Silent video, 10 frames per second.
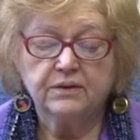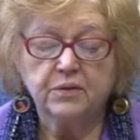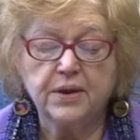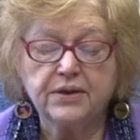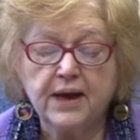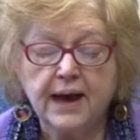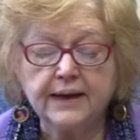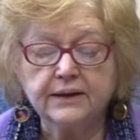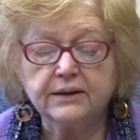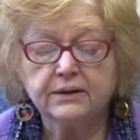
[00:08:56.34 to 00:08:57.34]
with
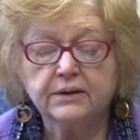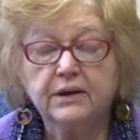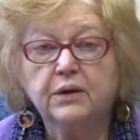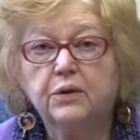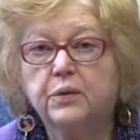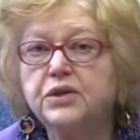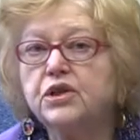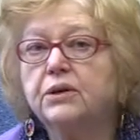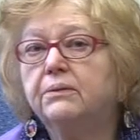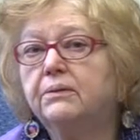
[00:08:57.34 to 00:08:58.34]
that
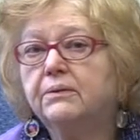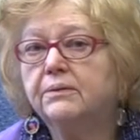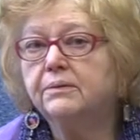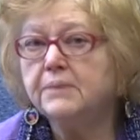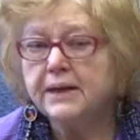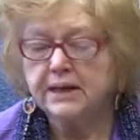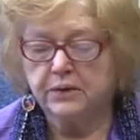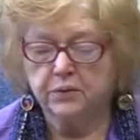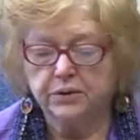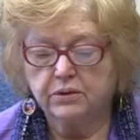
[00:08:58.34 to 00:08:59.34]
which
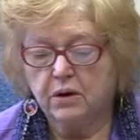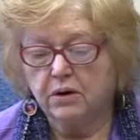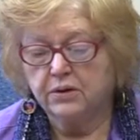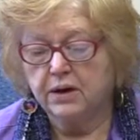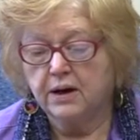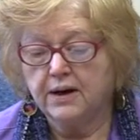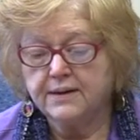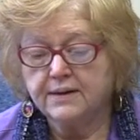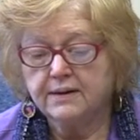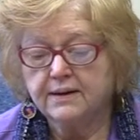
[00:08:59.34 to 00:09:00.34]
many would call God.